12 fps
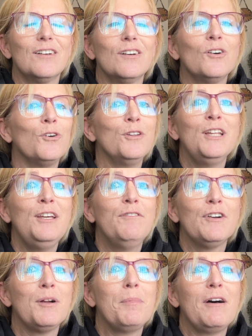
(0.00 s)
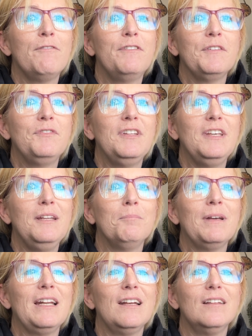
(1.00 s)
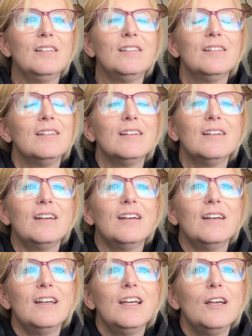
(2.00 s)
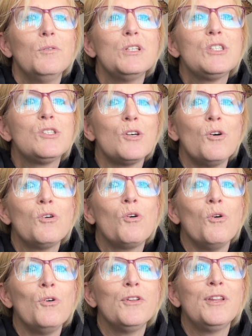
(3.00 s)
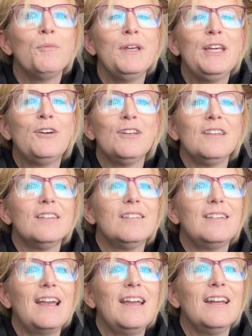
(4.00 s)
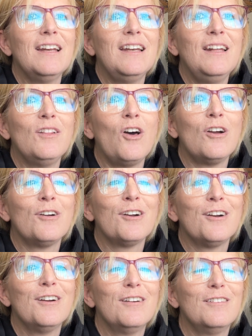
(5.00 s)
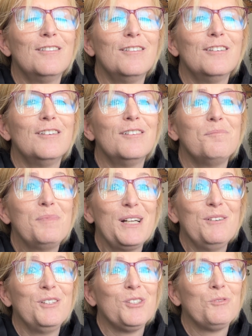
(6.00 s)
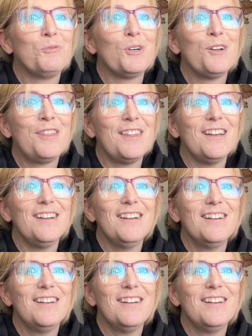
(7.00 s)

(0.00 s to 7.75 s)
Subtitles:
Only for about 15 minutes. It was so cold that we couldn't stay in any longer. But it was worth it.